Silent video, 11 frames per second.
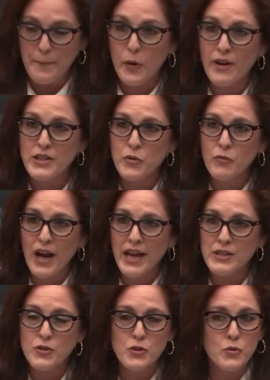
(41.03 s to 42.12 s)
Parental
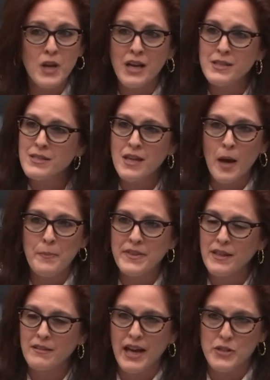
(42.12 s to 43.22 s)
rights do not stop at
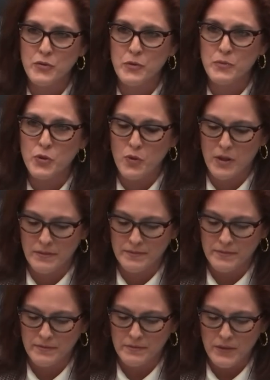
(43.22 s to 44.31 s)
the classroom door.
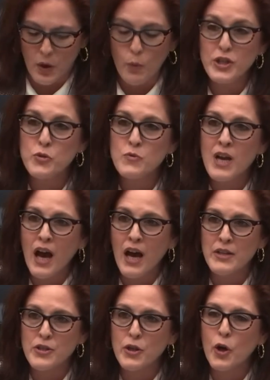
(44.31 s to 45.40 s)
We do
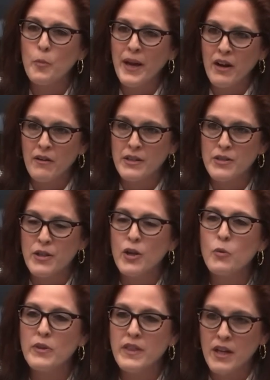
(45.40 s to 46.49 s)
not co-parent
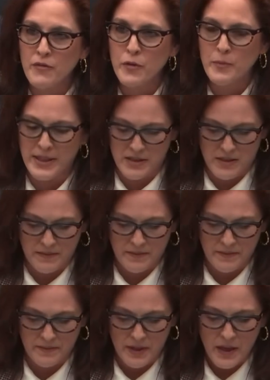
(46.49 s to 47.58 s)
with the government.
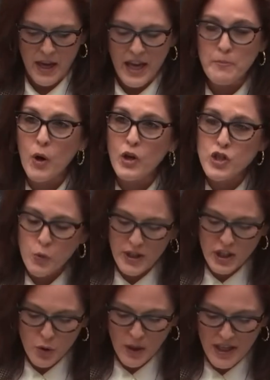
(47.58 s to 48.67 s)
In March
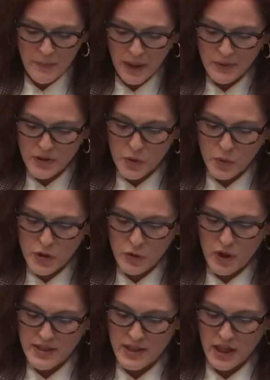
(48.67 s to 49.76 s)
2020, public schools
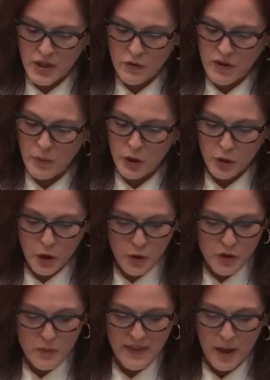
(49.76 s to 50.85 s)
across the country were
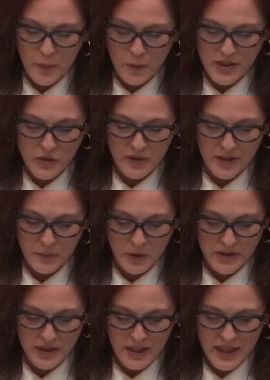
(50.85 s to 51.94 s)
closed without parental
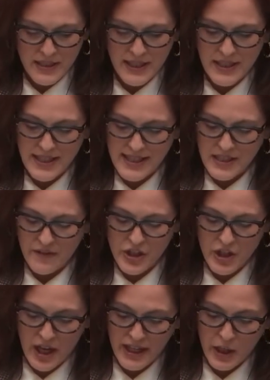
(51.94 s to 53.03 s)
input. Tina
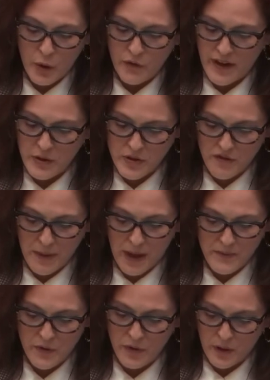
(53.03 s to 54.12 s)
Deskovich and I, co-founders of
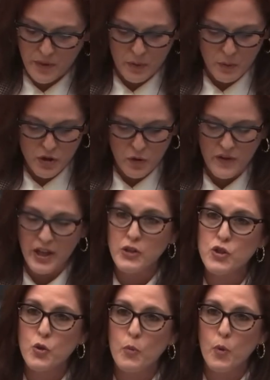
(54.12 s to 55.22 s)
Moms for Liberty, were serving on
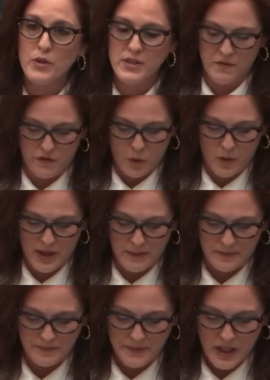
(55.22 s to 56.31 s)
school boards in Florida.